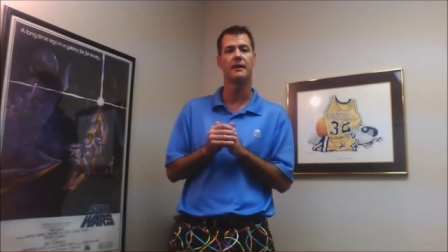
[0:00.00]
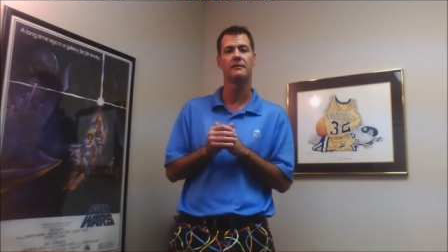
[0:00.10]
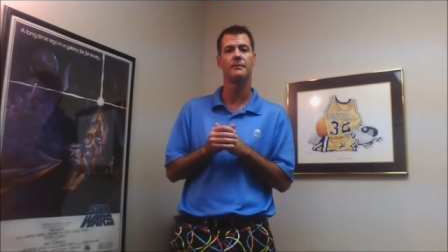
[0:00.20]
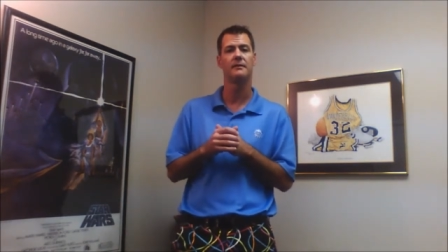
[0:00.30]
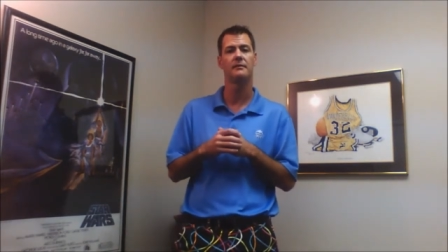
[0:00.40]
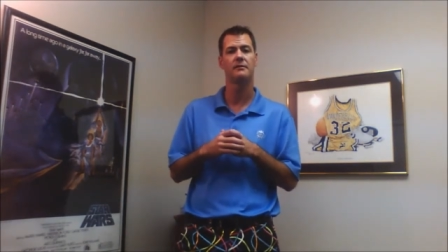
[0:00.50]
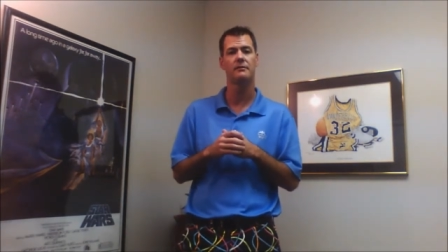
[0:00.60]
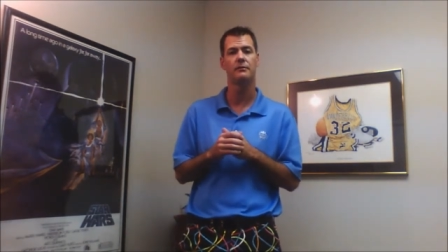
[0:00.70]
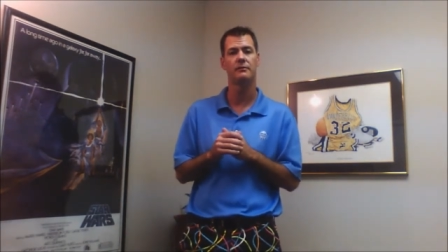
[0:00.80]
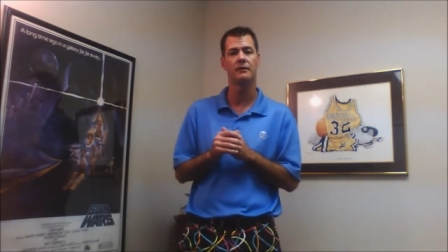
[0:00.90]
text
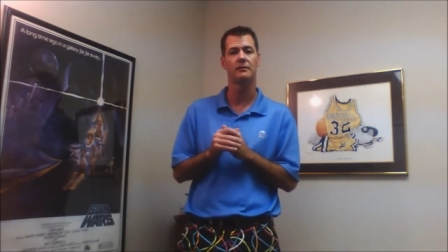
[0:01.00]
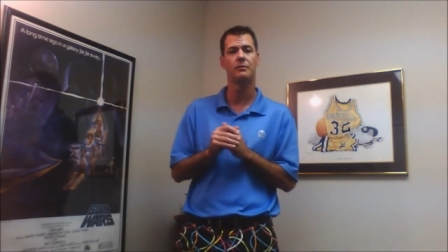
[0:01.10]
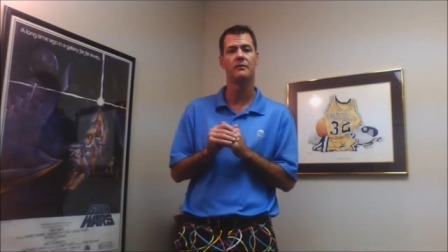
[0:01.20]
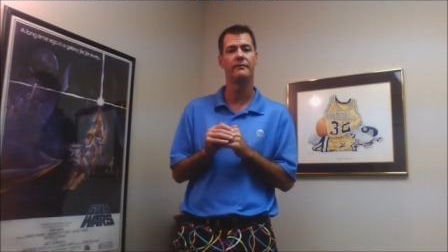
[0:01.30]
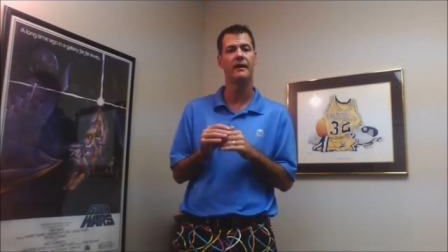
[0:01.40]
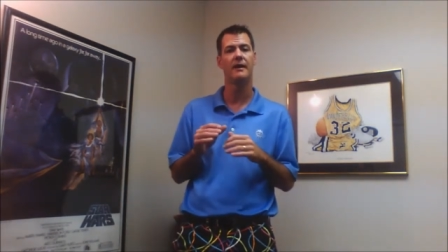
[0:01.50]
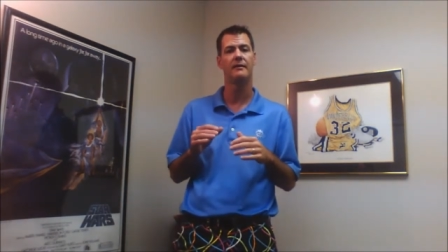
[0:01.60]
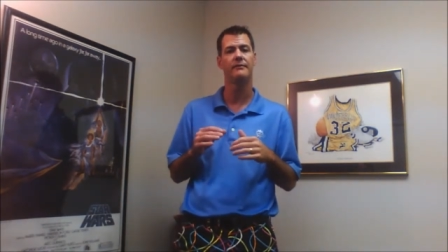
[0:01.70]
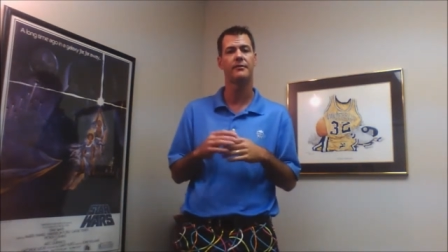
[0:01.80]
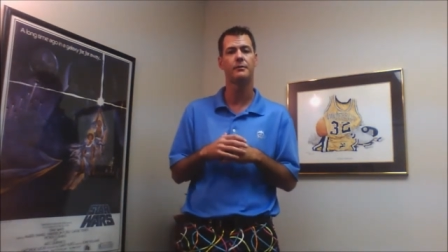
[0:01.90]
message to
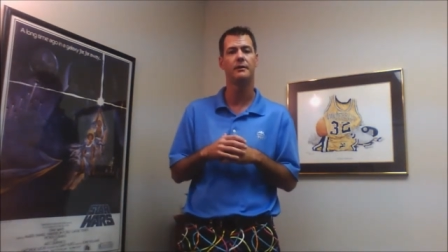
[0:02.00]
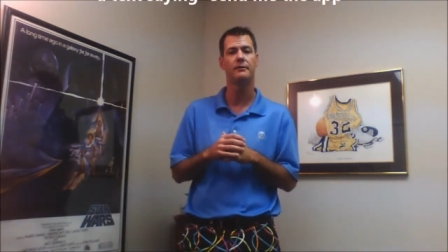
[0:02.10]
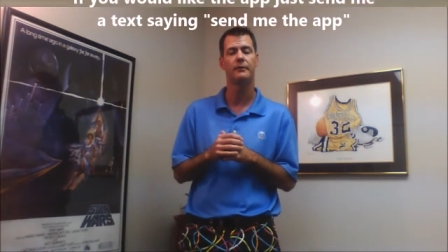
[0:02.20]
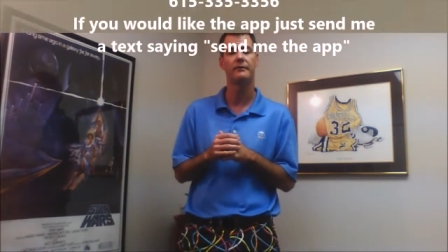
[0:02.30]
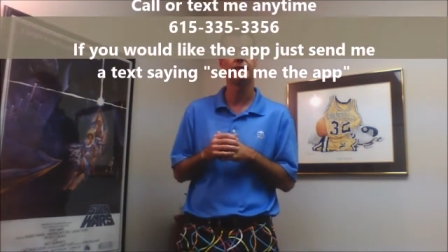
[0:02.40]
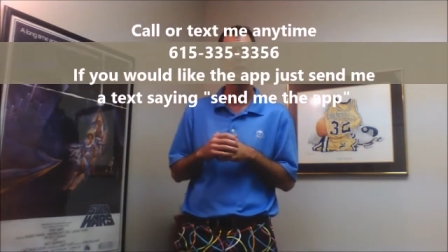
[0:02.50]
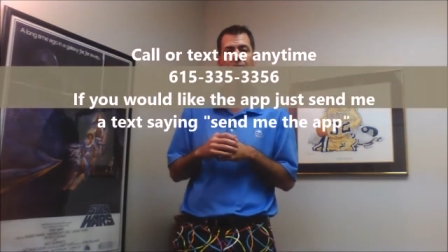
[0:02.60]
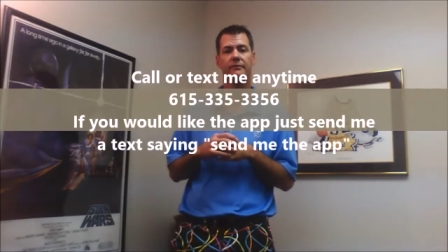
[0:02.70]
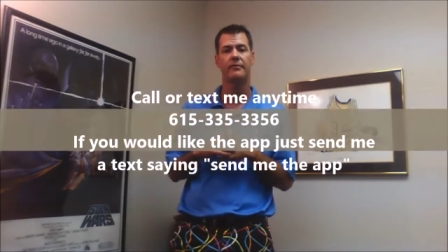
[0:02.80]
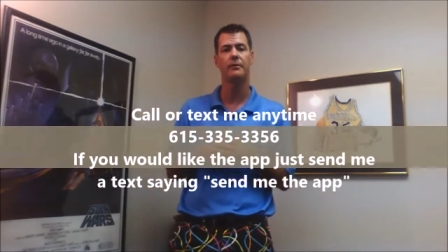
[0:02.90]

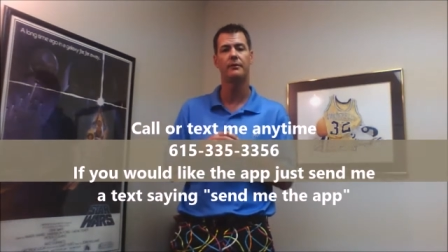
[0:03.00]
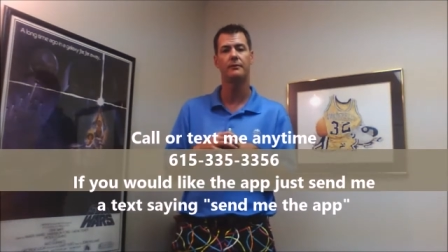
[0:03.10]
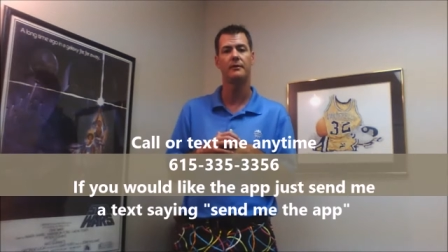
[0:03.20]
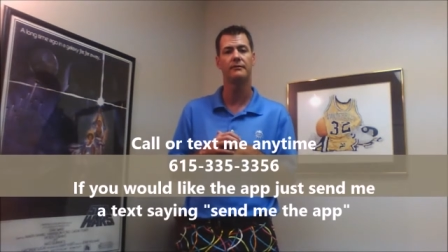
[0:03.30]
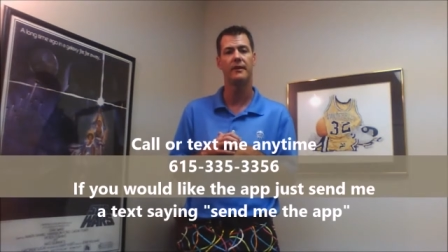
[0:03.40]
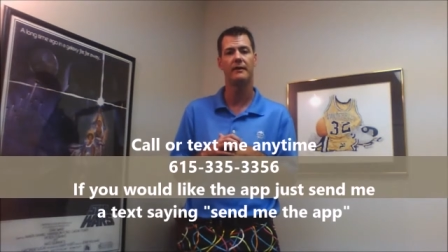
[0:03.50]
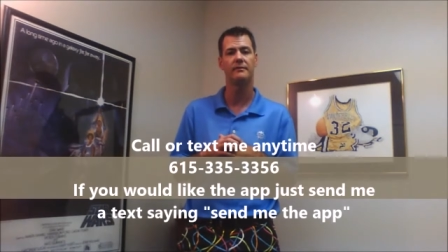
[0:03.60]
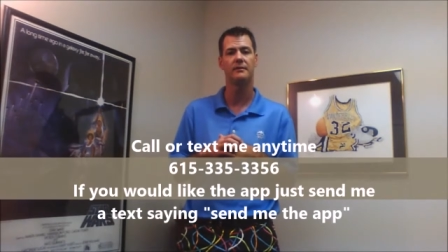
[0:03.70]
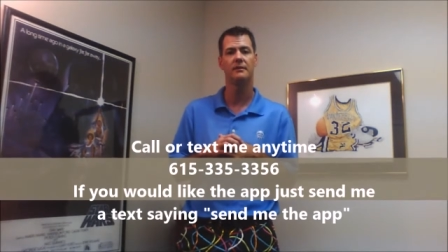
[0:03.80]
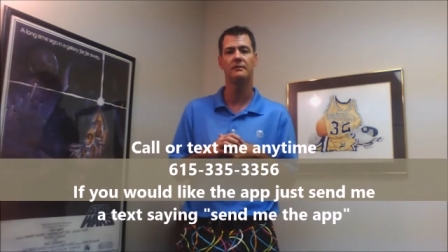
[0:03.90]

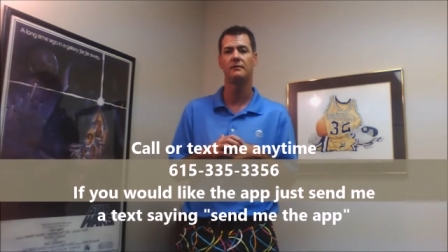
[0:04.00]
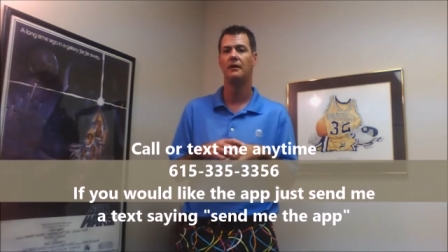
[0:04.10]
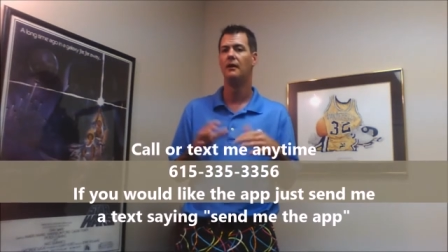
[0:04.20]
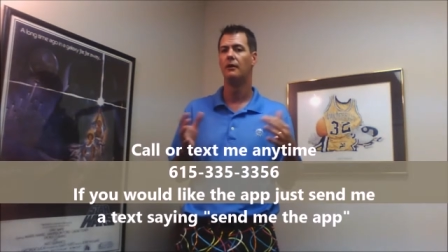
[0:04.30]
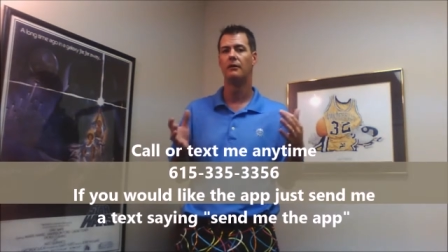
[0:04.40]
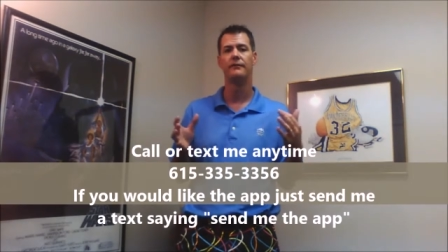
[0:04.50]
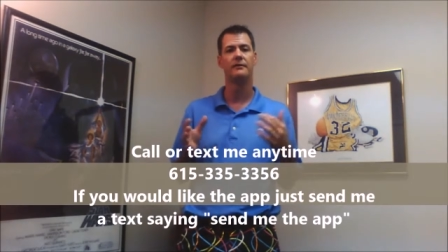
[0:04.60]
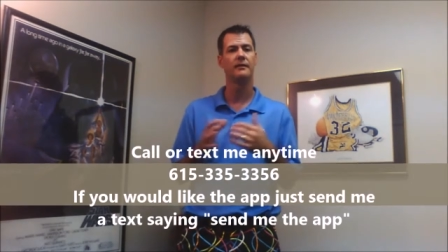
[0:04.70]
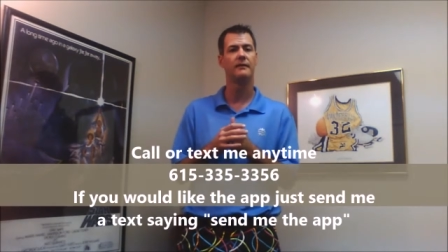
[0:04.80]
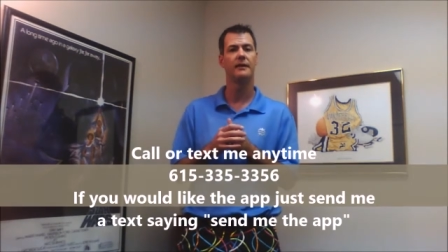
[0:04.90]
615-335-3356, or if
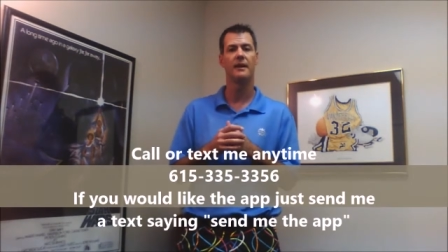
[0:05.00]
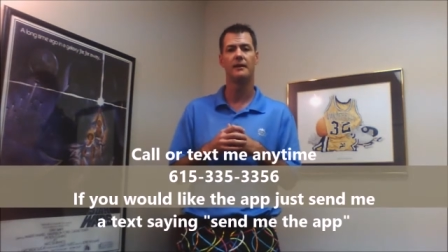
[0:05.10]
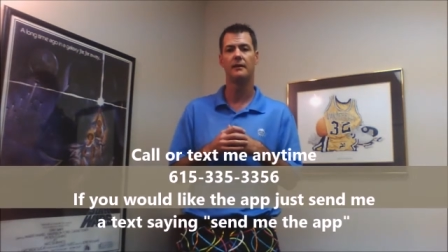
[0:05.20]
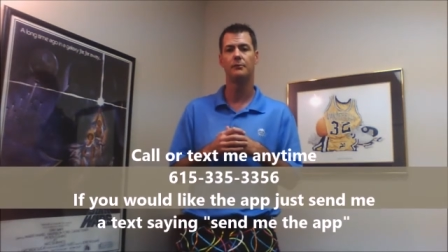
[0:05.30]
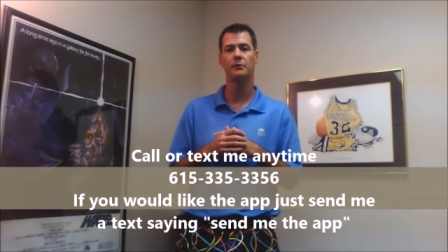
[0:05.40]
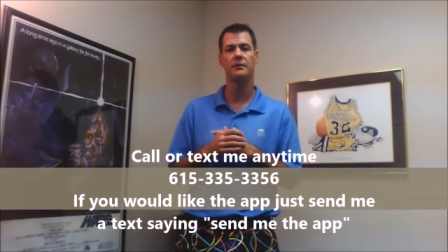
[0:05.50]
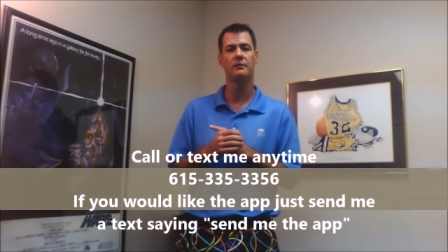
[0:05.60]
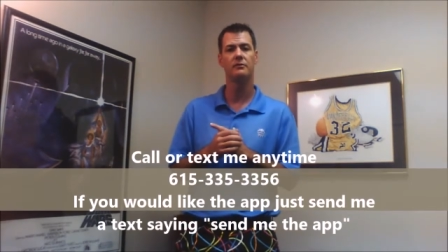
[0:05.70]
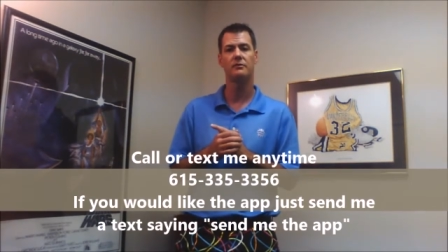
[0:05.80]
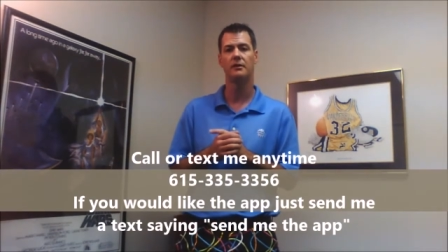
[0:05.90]
there's anything I can help you
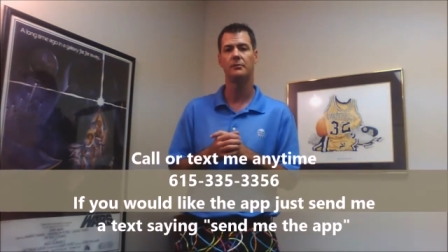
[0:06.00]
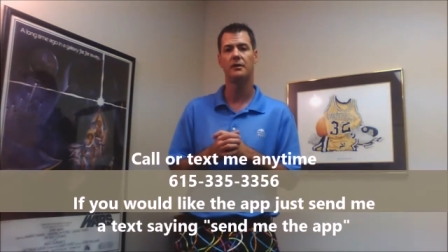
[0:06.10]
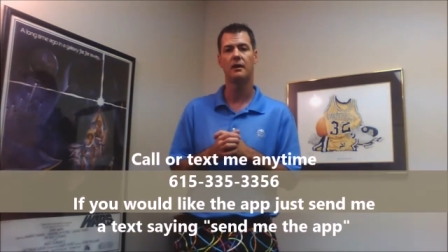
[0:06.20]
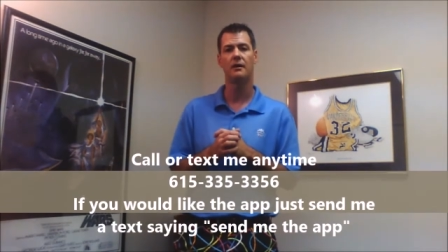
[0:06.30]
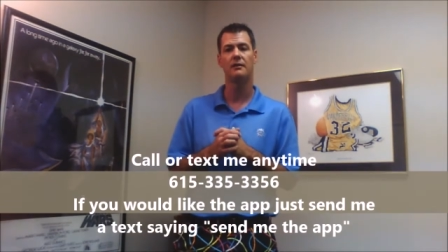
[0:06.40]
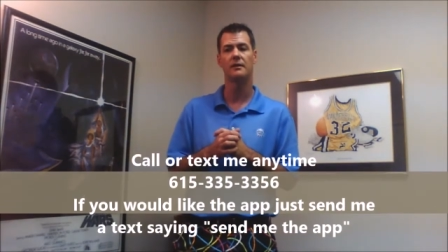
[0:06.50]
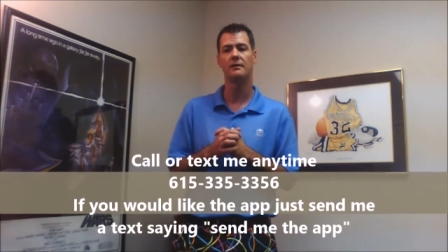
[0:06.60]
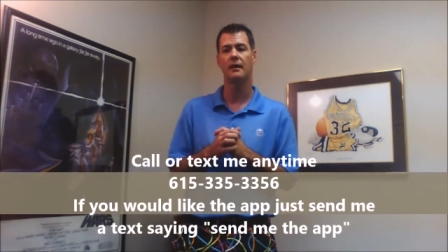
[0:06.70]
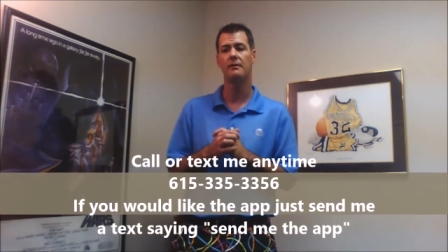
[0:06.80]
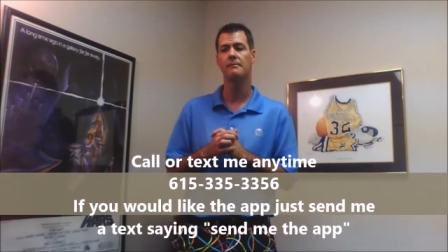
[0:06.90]
with, just give me a call
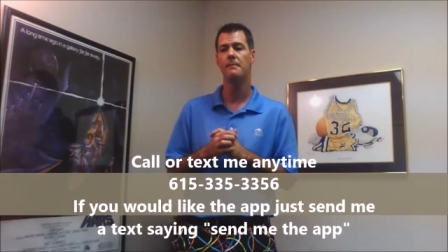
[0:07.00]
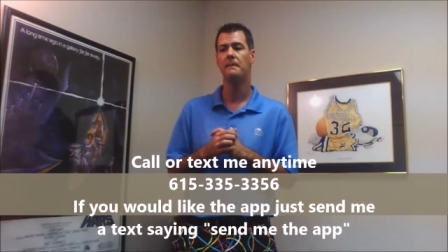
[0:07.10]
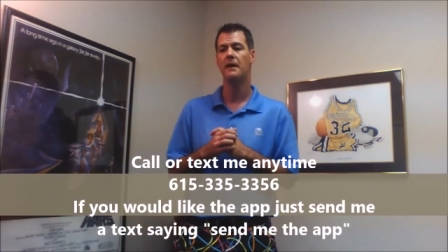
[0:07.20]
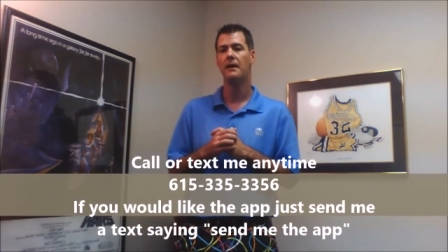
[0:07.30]
anytime.